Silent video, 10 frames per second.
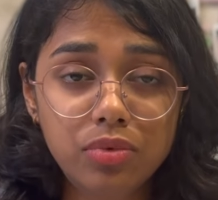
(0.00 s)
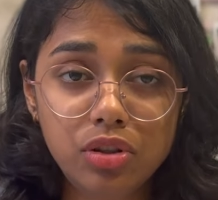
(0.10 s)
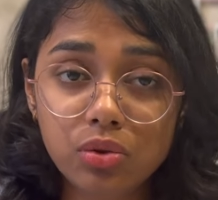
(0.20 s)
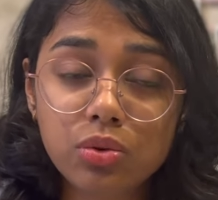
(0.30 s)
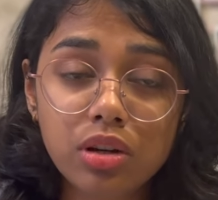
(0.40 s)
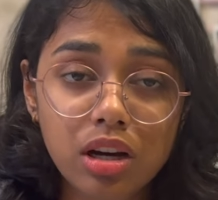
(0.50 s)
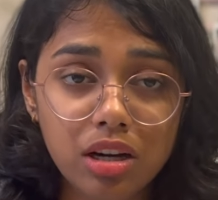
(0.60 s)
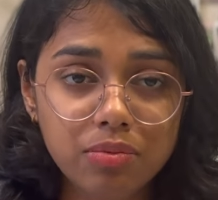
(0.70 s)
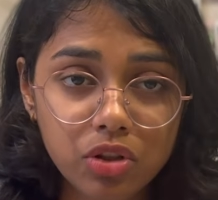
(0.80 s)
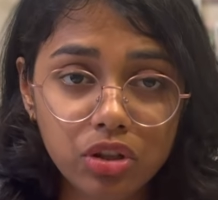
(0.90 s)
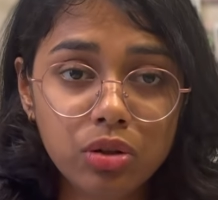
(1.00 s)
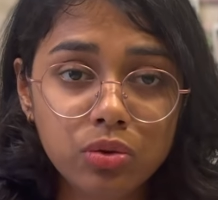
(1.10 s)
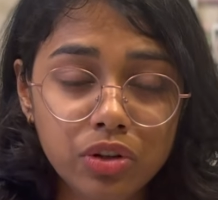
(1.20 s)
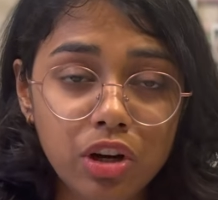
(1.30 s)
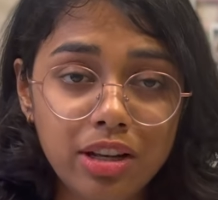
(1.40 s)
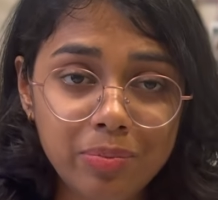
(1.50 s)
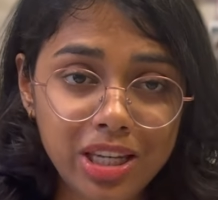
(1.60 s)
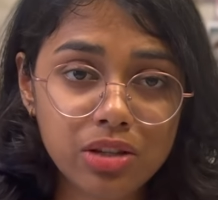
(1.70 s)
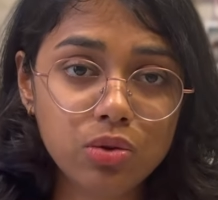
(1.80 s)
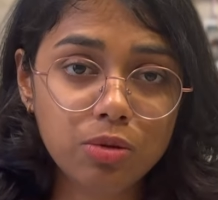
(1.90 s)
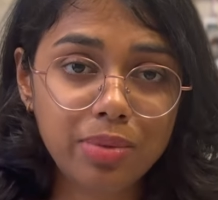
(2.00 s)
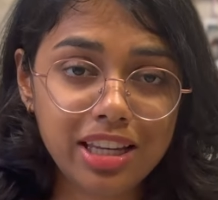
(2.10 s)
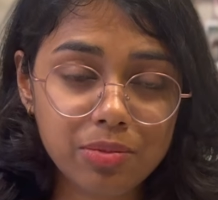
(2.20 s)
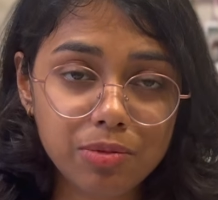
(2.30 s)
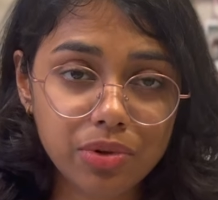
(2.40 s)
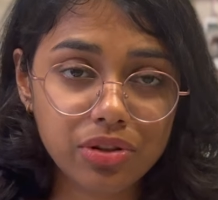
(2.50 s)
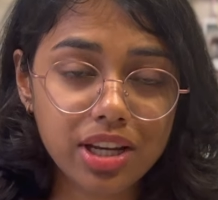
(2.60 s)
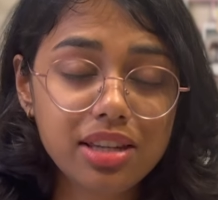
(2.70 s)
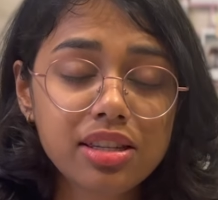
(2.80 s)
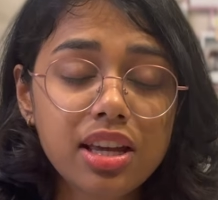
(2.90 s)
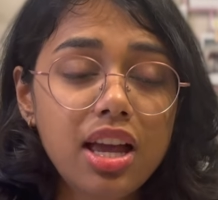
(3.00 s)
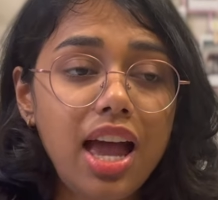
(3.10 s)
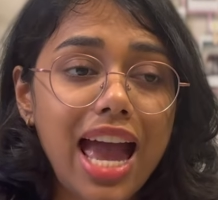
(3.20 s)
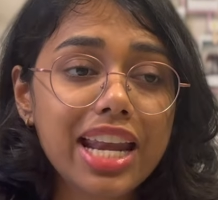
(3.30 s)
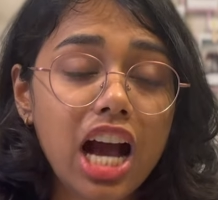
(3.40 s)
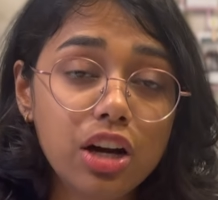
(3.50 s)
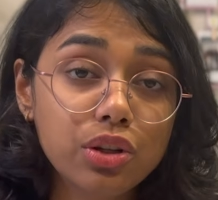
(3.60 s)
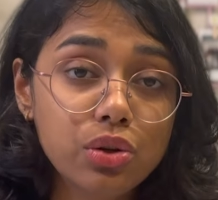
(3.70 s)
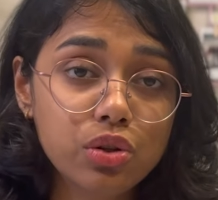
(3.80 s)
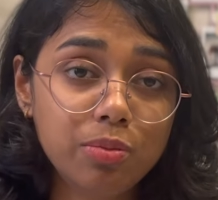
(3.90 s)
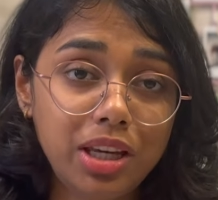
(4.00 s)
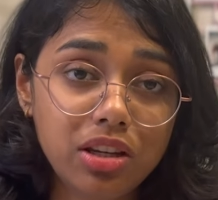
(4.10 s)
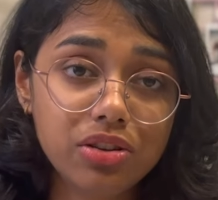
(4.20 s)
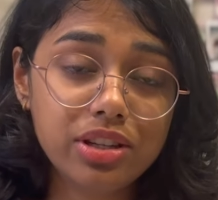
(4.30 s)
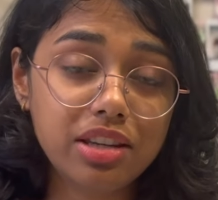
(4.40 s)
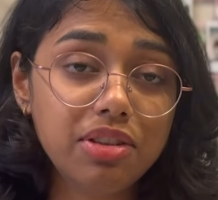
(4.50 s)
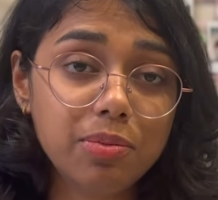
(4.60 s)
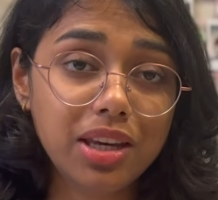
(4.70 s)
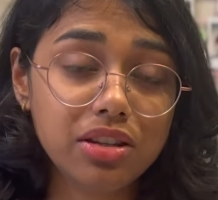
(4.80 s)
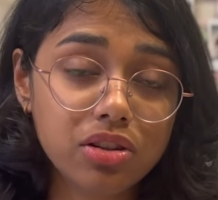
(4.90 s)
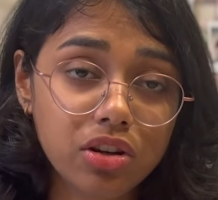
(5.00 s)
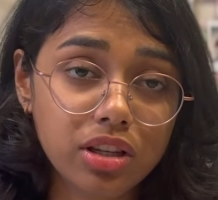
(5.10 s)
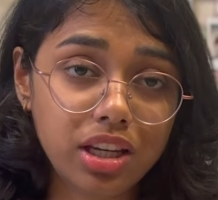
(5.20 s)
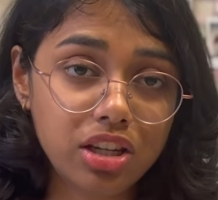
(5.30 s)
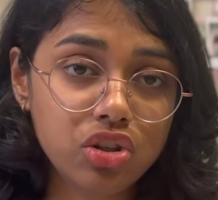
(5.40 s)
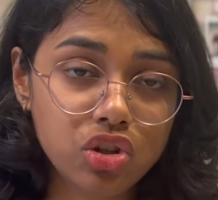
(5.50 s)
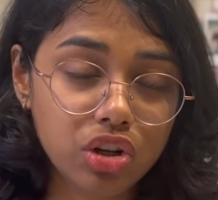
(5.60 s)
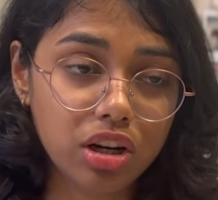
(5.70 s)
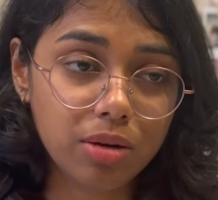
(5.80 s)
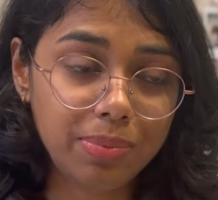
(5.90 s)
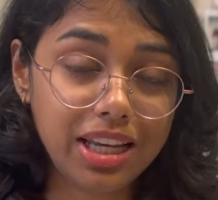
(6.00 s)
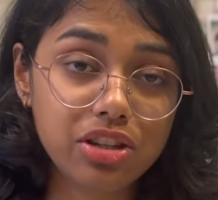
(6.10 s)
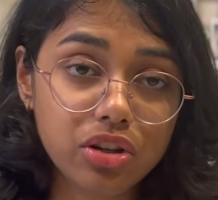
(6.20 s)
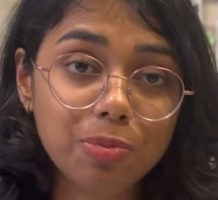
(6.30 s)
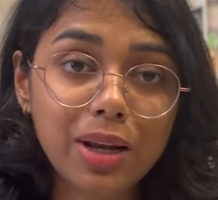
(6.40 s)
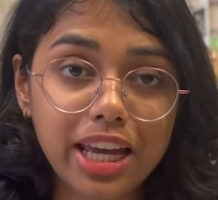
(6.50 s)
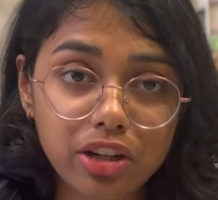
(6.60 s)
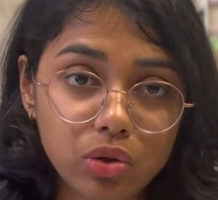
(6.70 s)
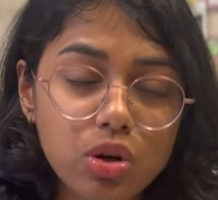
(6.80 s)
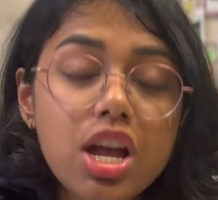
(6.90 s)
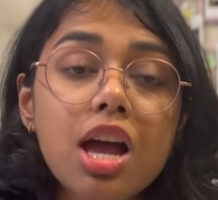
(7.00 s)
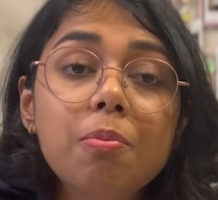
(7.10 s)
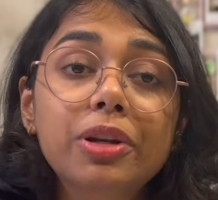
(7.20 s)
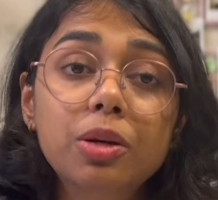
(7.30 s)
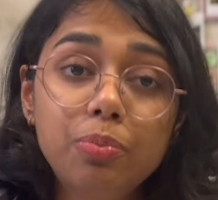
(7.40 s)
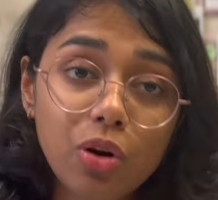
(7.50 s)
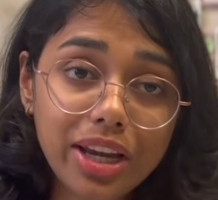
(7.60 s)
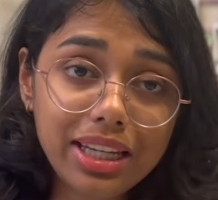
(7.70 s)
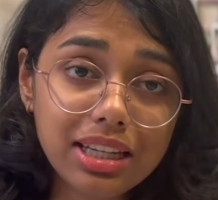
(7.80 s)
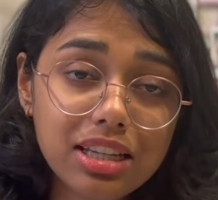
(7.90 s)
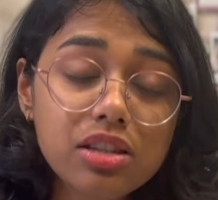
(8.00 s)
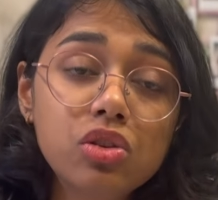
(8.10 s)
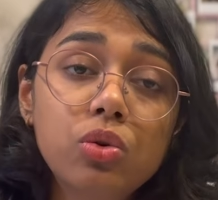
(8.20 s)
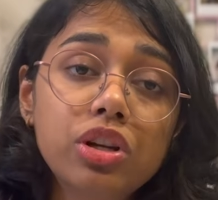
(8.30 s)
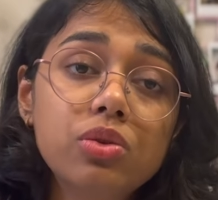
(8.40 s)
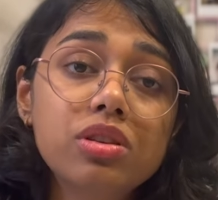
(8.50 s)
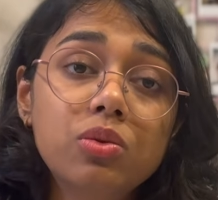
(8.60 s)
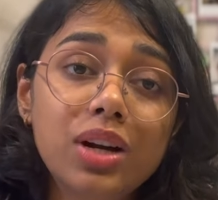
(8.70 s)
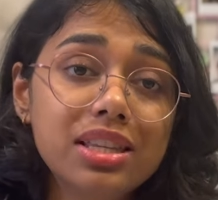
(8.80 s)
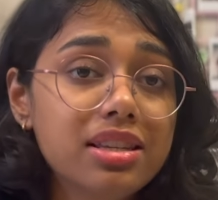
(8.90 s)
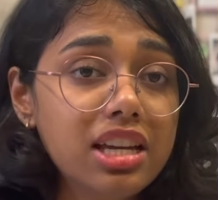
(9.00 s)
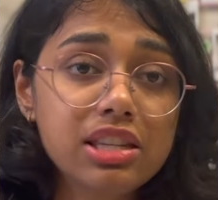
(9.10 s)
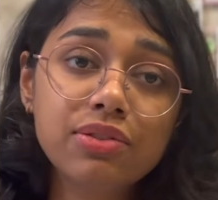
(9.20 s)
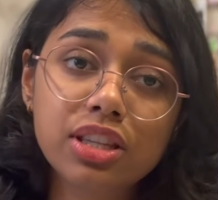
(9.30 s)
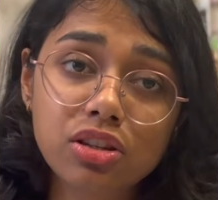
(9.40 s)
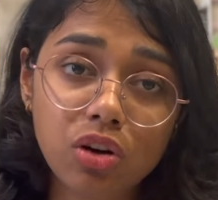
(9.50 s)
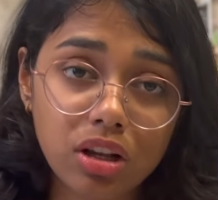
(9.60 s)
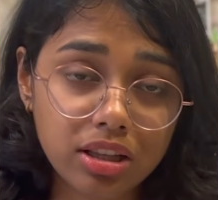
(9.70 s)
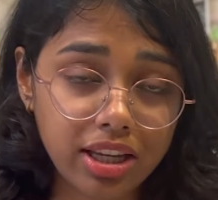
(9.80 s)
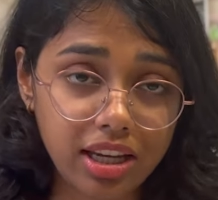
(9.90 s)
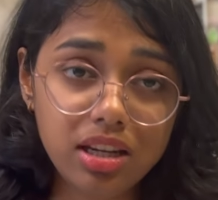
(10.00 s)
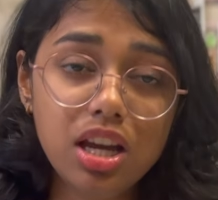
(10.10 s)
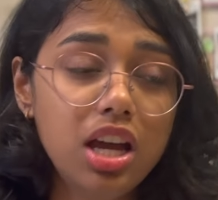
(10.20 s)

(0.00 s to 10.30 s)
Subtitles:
to the overall B-school placement process, and how you should make your CV based on each place you're applying to. But the point is, don't use a one-size-fits-all thing.